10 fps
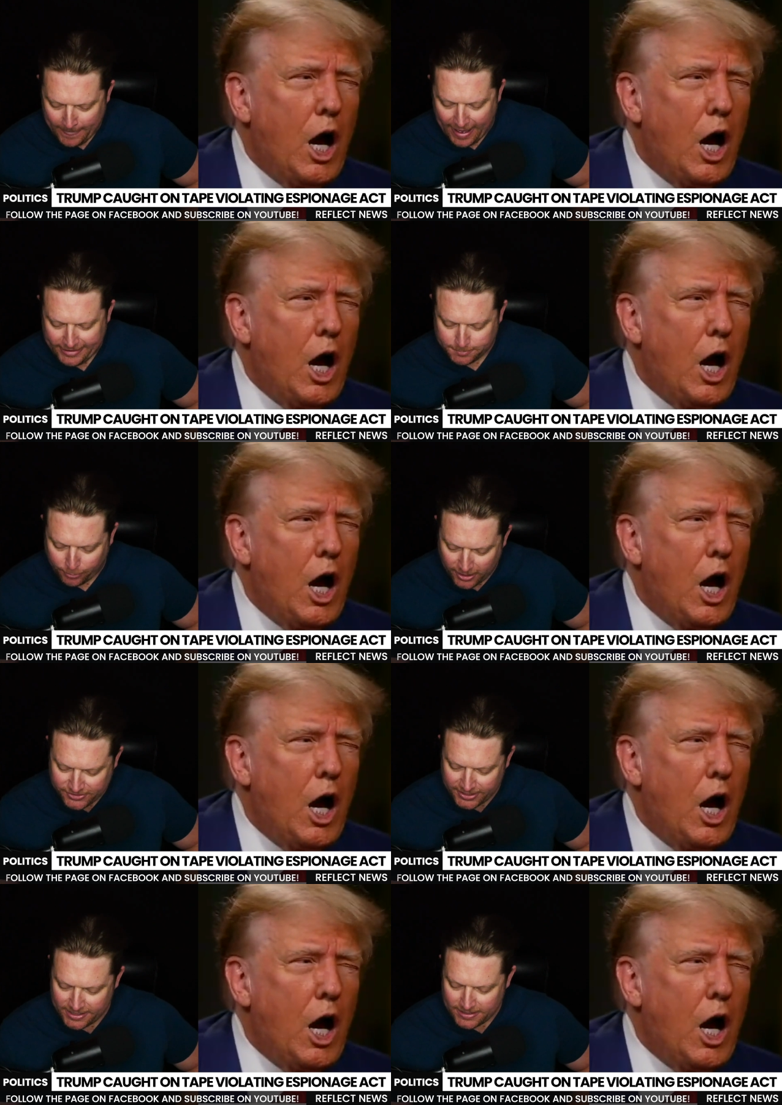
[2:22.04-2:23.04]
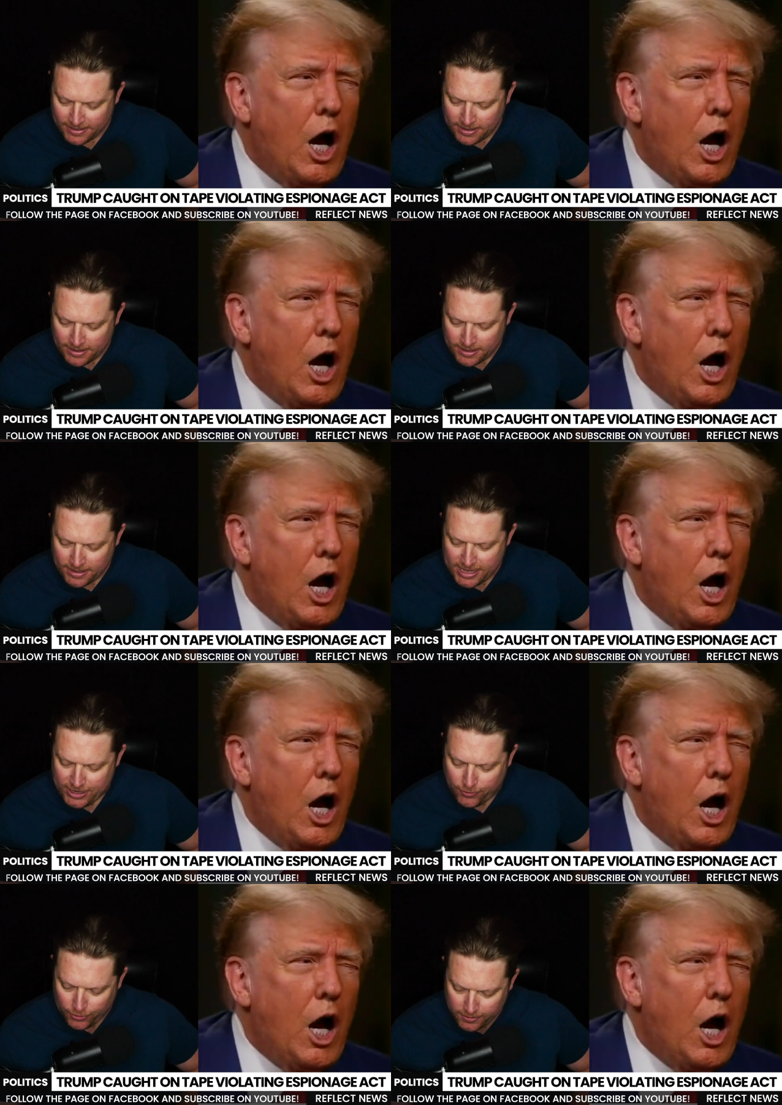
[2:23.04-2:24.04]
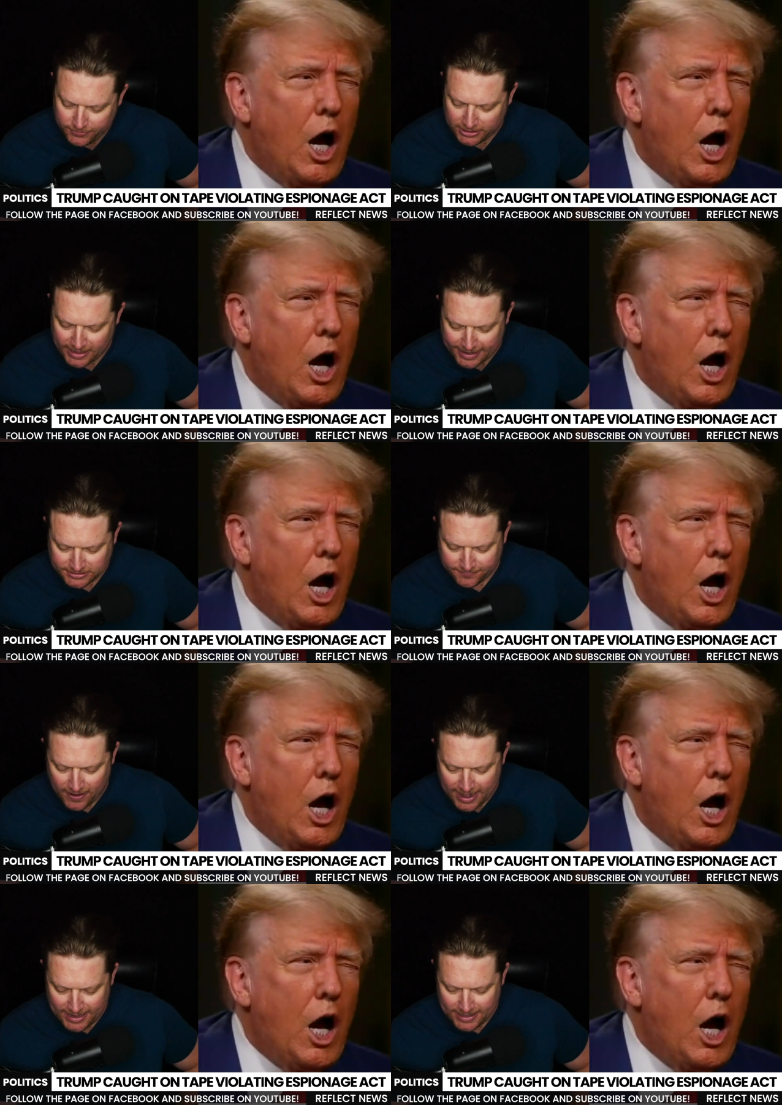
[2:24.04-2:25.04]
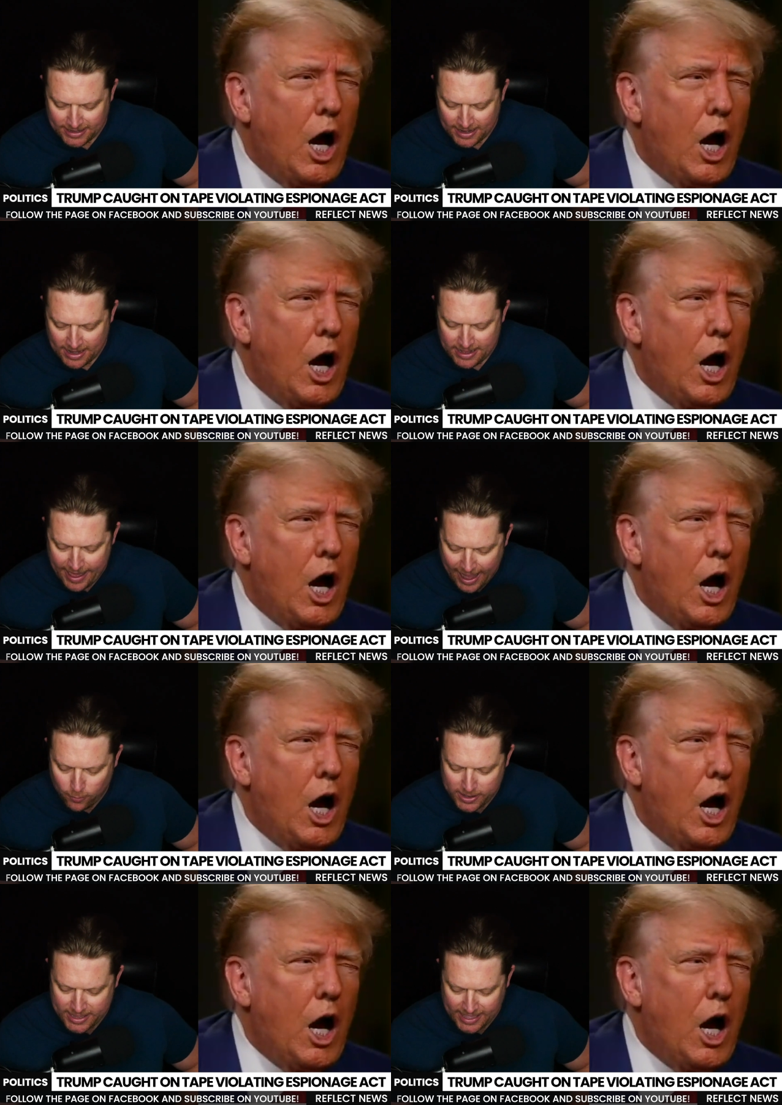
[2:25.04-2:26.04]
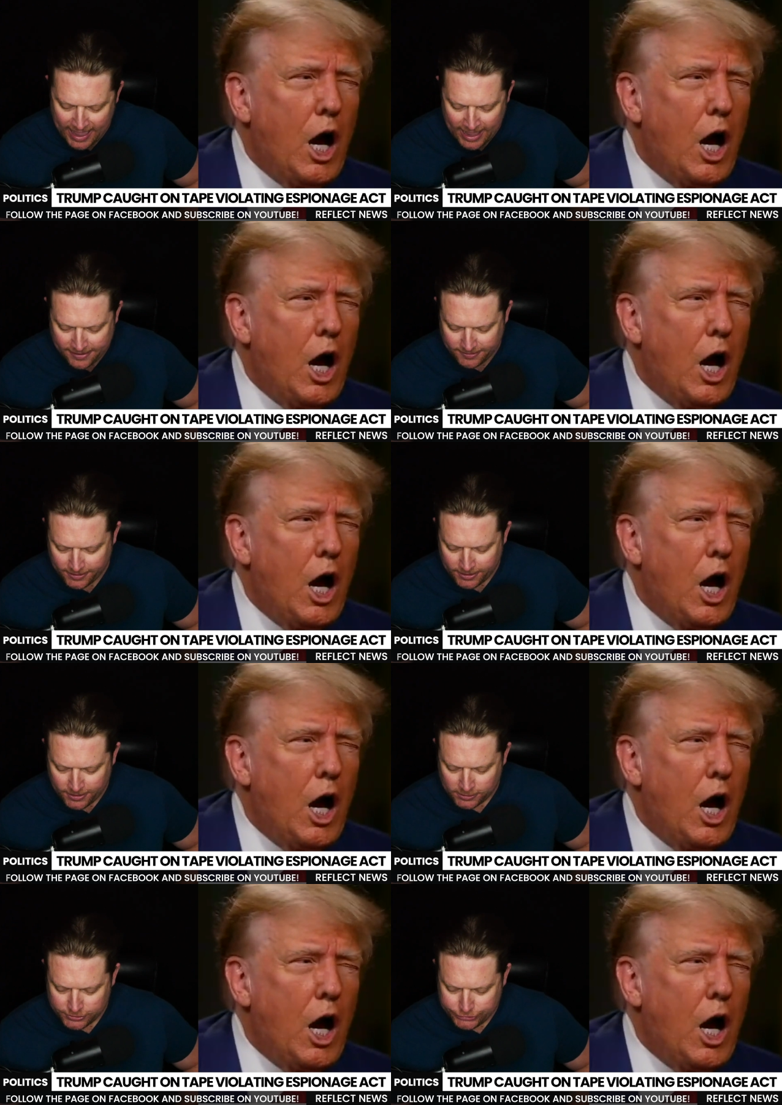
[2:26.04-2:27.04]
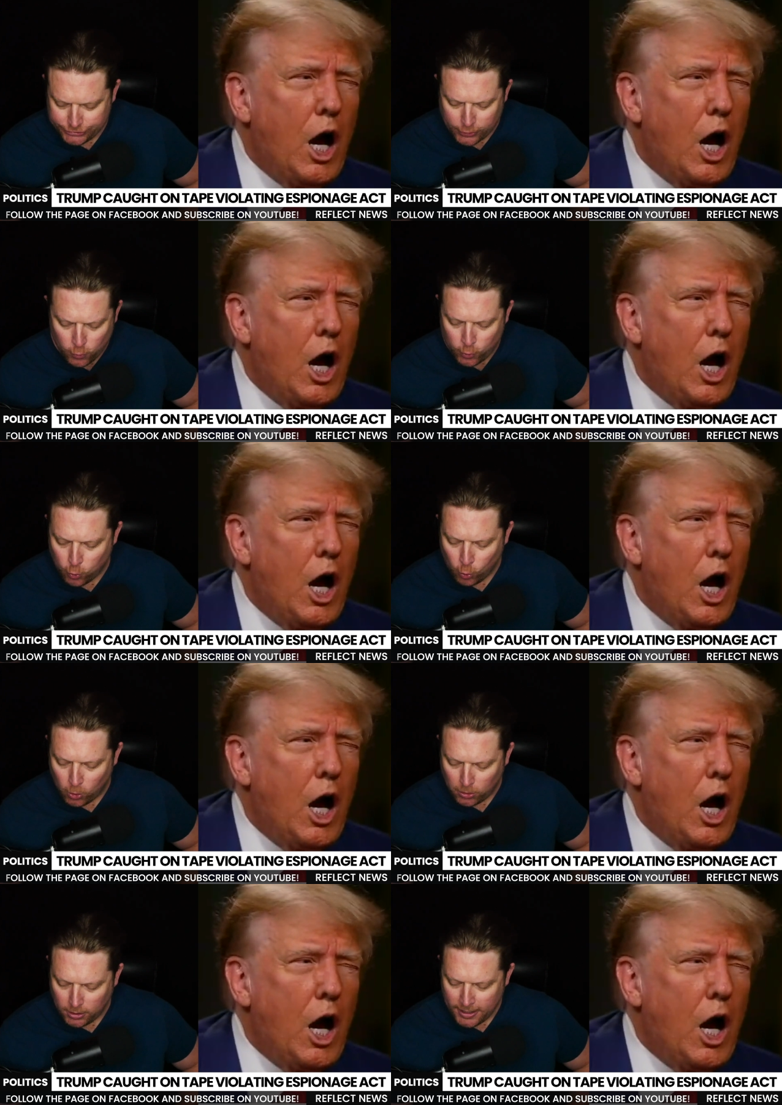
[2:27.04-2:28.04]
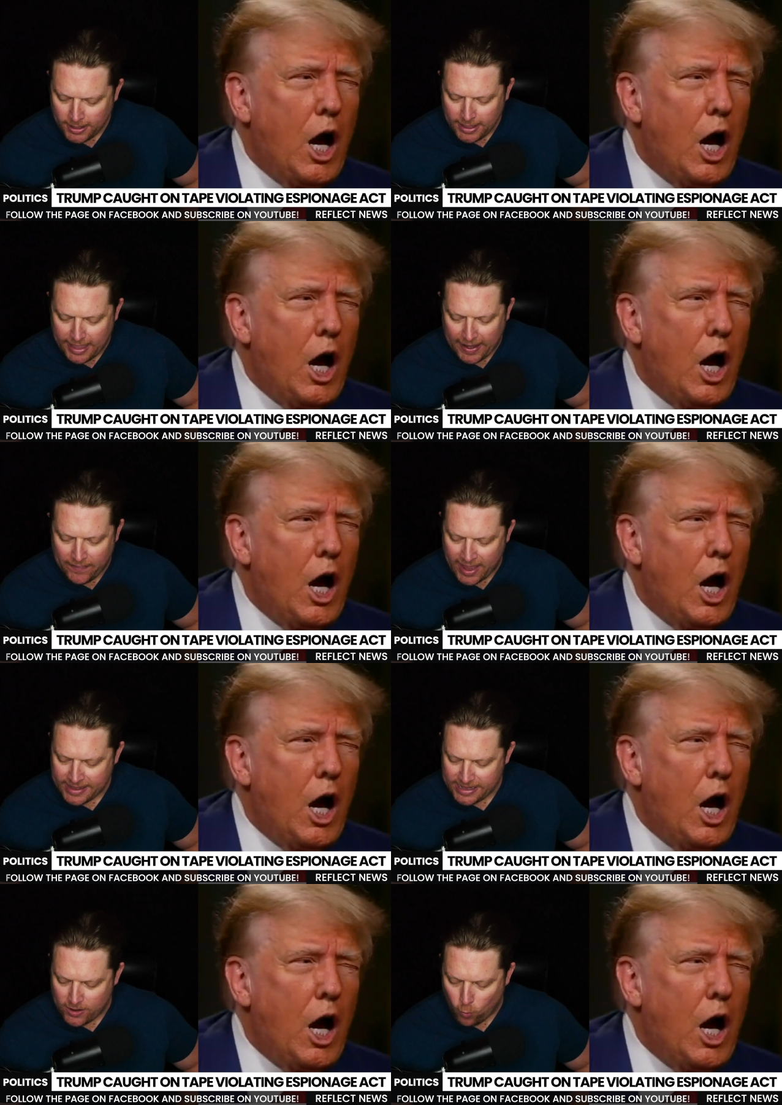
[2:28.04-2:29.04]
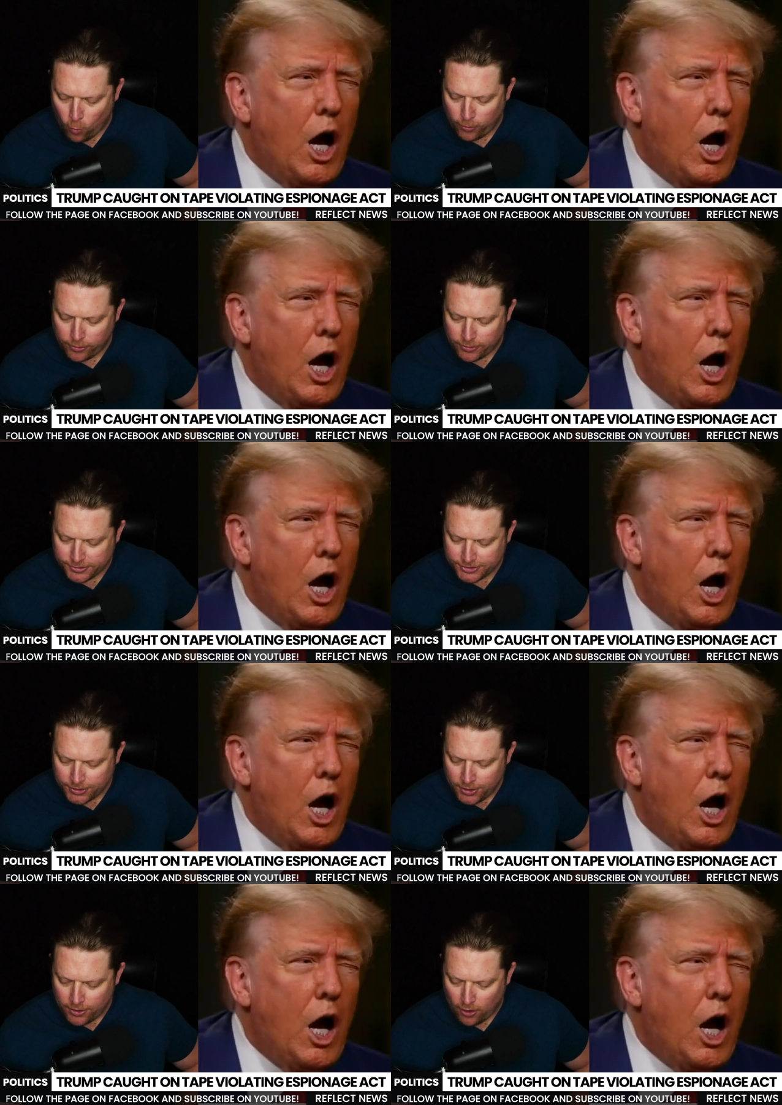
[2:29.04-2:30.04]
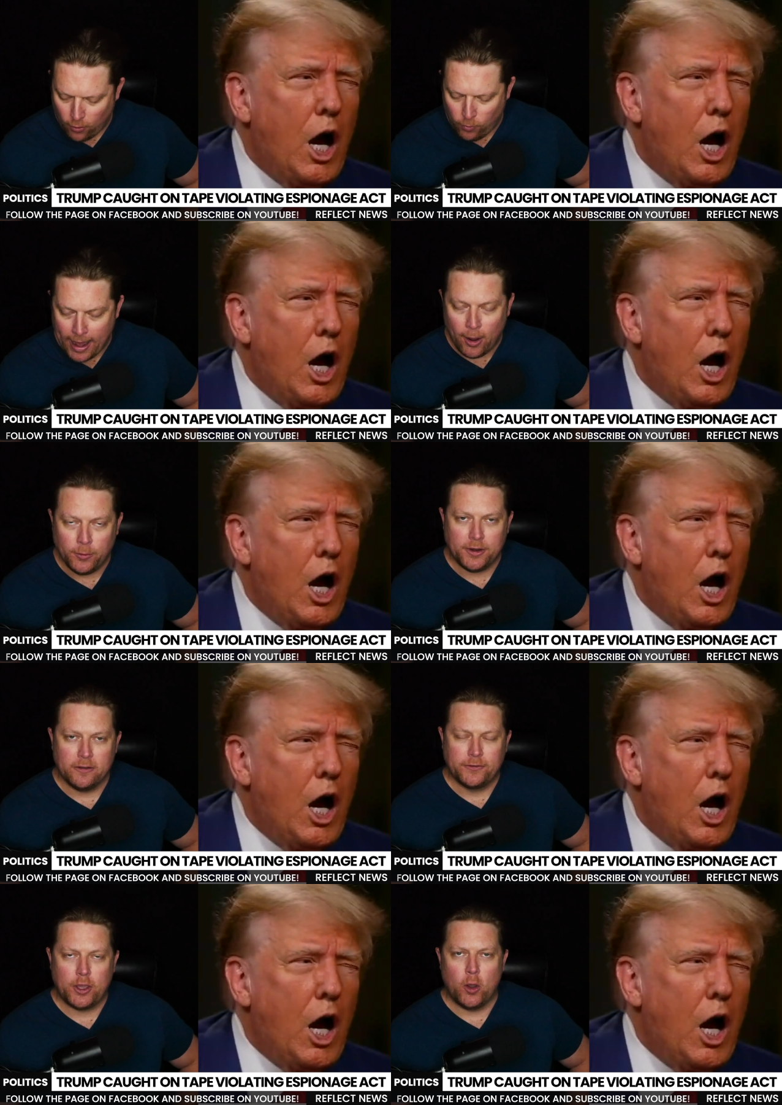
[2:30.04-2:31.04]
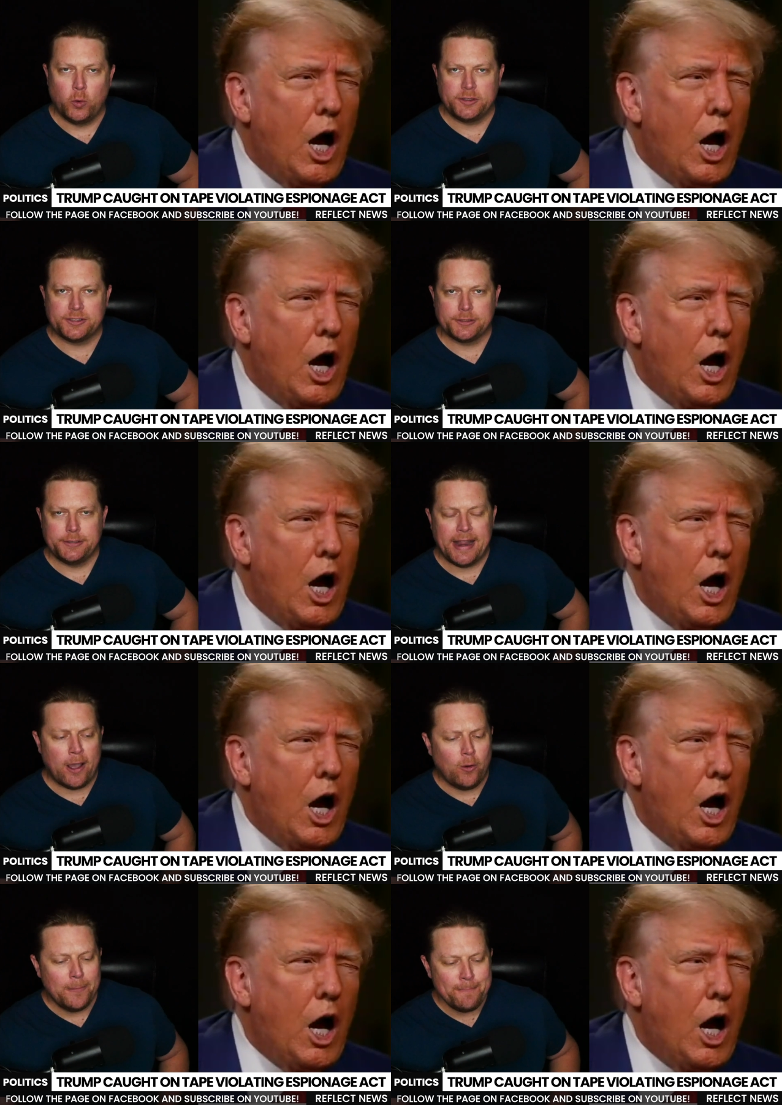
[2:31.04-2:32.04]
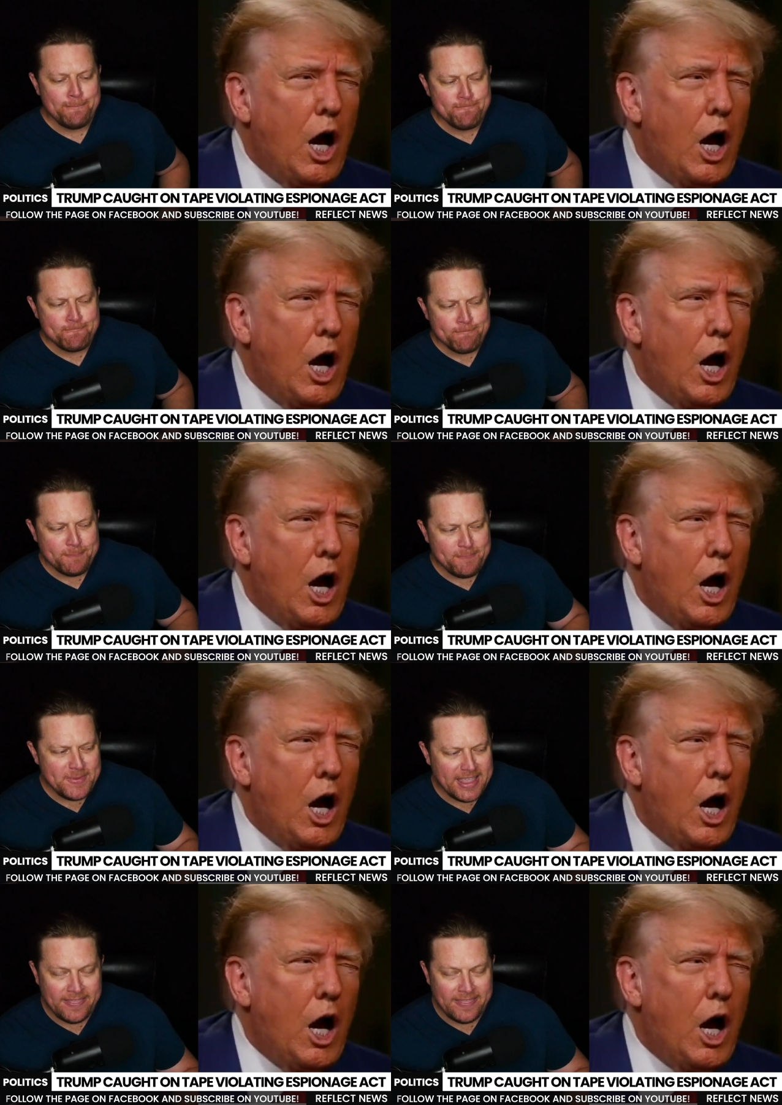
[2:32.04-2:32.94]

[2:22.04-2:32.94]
Speaker 1: As president, he could have declassified it. Now he can't. So cool. And then he orders a round of Cokes. Now, in